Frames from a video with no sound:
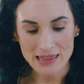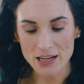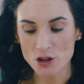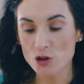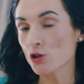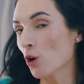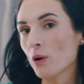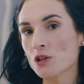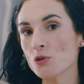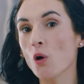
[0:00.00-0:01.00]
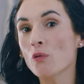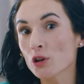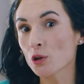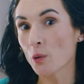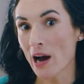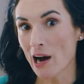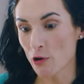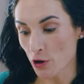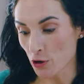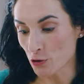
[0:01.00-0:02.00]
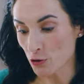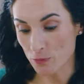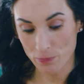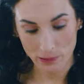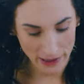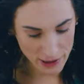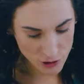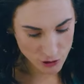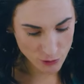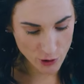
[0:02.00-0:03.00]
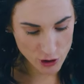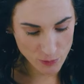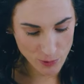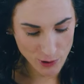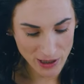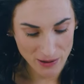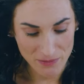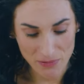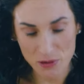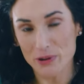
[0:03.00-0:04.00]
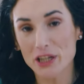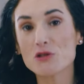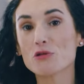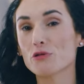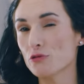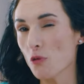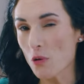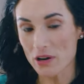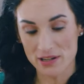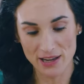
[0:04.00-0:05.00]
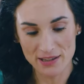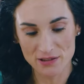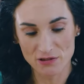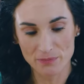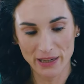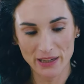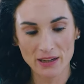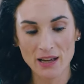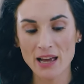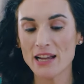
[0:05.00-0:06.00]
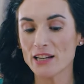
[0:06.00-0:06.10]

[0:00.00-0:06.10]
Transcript: And then you don't want to overcrowd your plate. You want to put a three to four slices of bacon.